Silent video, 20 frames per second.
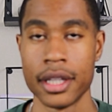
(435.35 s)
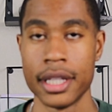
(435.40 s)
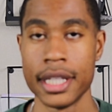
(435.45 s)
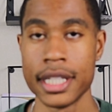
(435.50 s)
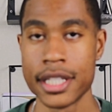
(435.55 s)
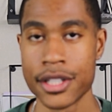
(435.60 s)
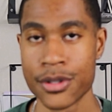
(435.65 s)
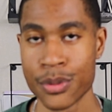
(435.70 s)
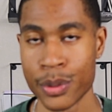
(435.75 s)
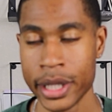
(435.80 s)

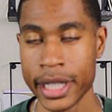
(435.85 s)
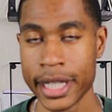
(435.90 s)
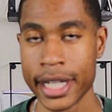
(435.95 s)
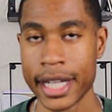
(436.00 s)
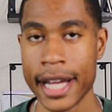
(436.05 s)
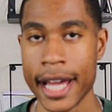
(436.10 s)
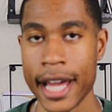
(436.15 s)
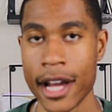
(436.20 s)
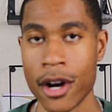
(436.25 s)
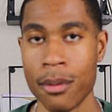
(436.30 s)
This is really going
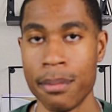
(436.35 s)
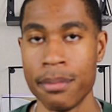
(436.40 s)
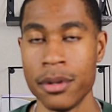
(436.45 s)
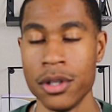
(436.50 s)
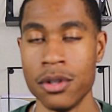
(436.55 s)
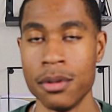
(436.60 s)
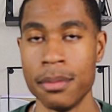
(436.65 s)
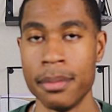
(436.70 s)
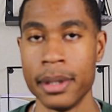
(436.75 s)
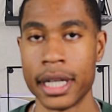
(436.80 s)
to help
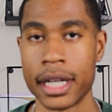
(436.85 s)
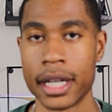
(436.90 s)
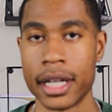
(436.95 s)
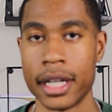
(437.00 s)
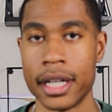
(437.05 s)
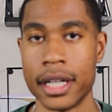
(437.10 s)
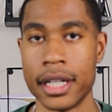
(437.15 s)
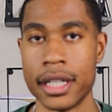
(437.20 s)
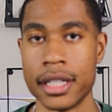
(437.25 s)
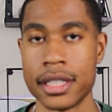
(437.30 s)
you
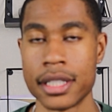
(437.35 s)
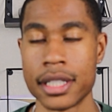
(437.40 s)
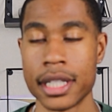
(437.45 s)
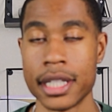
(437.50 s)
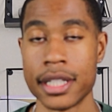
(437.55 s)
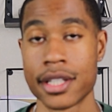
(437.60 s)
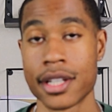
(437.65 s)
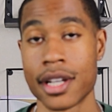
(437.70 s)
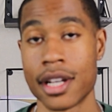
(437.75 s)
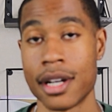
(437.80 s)
because
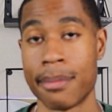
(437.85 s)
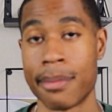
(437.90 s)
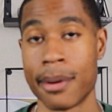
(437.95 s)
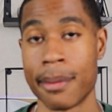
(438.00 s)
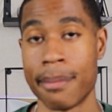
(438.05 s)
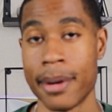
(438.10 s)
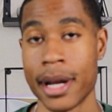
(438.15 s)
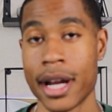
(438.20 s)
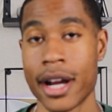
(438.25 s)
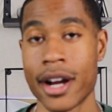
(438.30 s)
it's going to
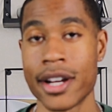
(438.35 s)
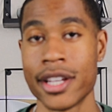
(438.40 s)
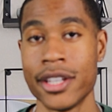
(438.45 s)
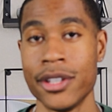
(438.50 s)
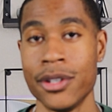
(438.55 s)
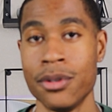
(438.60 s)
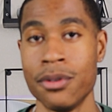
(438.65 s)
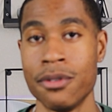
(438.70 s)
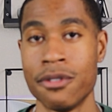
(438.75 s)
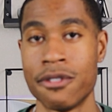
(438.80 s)
prepare
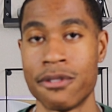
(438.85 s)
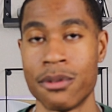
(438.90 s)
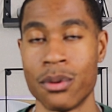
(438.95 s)
you